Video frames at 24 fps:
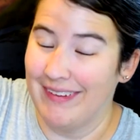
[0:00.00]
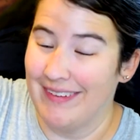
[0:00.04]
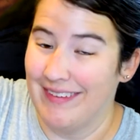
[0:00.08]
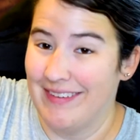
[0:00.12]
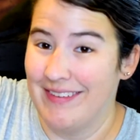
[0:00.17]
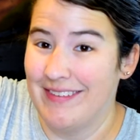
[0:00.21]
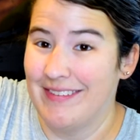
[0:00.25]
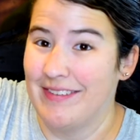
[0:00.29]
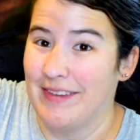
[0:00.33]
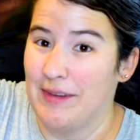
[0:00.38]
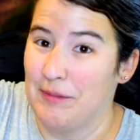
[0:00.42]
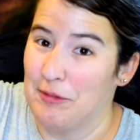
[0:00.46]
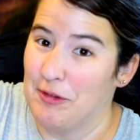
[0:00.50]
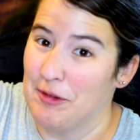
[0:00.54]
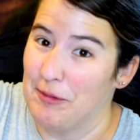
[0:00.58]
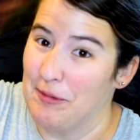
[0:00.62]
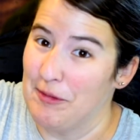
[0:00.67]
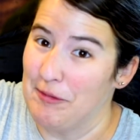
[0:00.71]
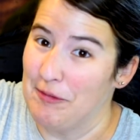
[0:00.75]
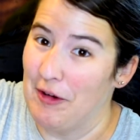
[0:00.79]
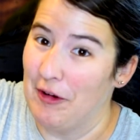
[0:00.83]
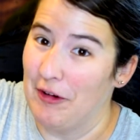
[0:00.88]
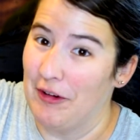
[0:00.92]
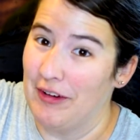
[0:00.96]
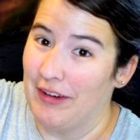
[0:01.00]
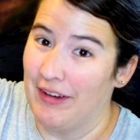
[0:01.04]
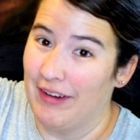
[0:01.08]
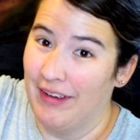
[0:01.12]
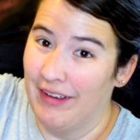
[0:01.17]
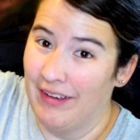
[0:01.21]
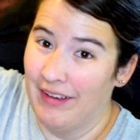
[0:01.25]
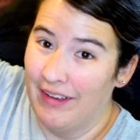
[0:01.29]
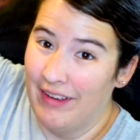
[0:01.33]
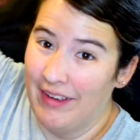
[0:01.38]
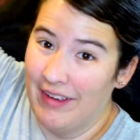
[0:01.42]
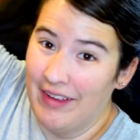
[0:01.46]
It seems to be very
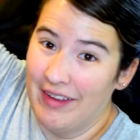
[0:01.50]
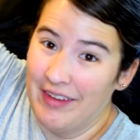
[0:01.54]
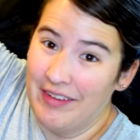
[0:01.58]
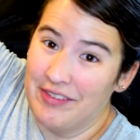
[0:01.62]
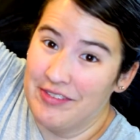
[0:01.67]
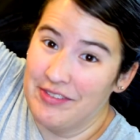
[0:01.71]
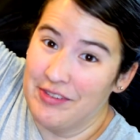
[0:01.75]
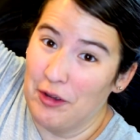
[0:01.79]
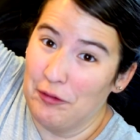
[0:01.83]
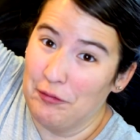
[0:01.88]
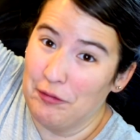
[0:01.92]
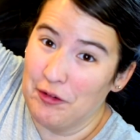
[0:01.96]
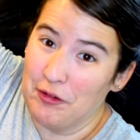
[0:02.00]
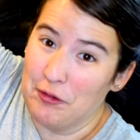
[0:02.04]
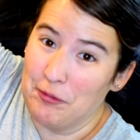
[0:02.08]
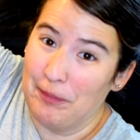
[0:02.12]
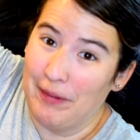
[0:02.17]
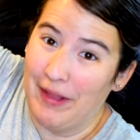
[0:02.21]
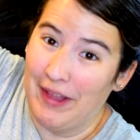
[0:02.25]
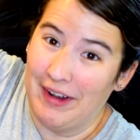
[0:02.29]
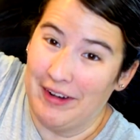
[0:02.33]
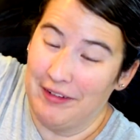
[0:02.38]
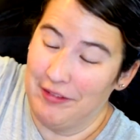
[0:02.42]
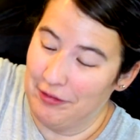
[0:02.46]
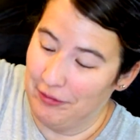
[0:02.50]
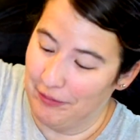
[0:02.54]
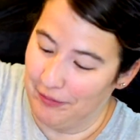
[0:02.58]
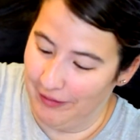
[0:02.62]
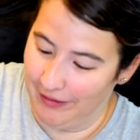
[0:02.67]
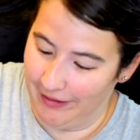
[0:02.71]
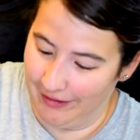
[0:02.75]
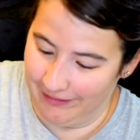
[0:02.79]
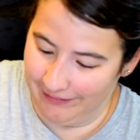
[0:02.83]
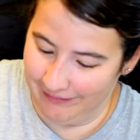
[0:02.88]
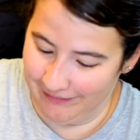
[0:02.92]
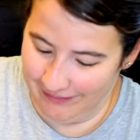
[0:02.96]

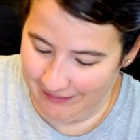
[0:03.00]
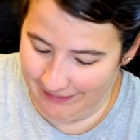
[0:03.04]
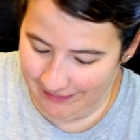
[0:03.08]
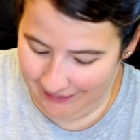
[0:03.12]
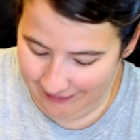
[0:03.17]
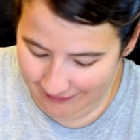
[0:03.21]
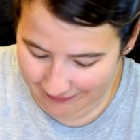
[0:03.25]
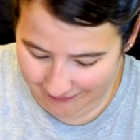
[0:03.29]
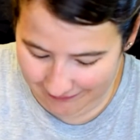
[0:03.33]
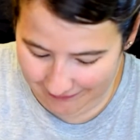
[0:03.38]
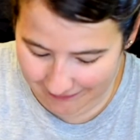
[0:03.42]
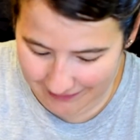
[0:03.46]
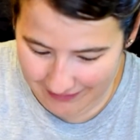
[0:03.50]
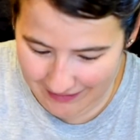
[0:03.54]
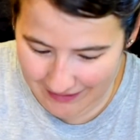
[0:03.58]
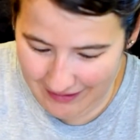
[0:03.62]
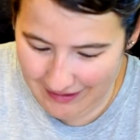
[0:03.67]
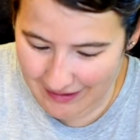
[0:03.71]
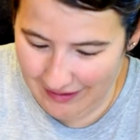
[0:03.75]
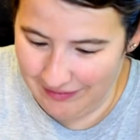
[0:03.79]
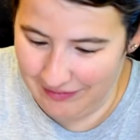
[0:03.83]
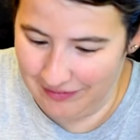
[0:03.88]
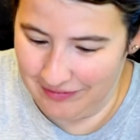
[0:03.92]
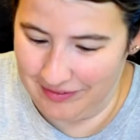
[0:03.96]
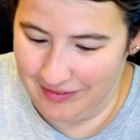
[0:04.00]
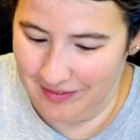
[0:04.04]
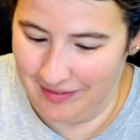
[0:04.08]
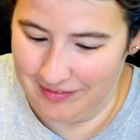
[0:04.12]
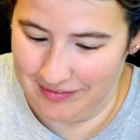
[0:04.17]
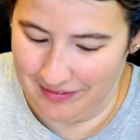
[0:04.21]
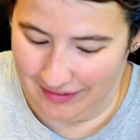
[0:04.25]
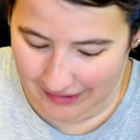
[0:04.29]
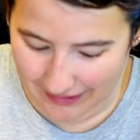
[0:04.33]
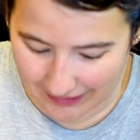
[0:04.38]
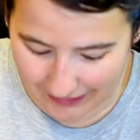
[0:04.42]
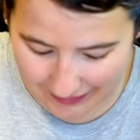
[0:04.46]
self-explanatory. This has
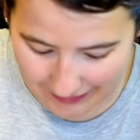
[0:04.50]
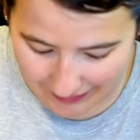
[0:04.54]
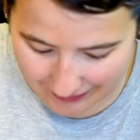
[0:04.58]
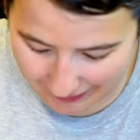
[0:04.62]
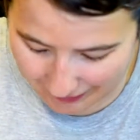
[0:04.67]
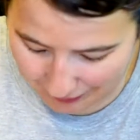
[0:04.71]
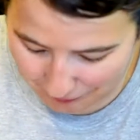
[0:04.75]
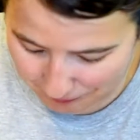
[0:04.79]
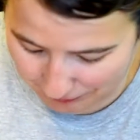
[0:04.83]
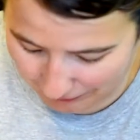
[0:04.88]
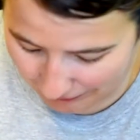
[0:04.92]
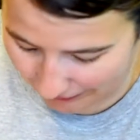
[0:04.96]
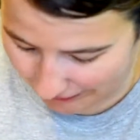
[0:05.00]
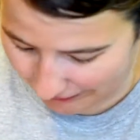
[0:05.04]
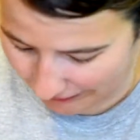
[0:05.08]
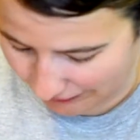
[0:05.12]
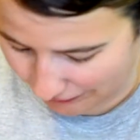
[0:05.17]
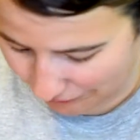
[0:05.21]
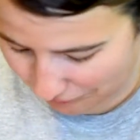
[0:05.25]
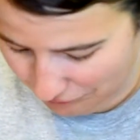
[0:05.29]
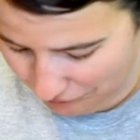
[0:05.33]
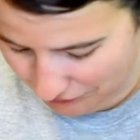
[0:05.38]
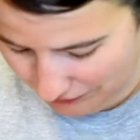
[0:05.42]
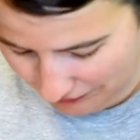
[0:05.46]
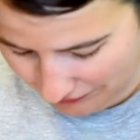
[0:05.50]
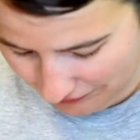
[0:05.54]
a cake, but you know, you can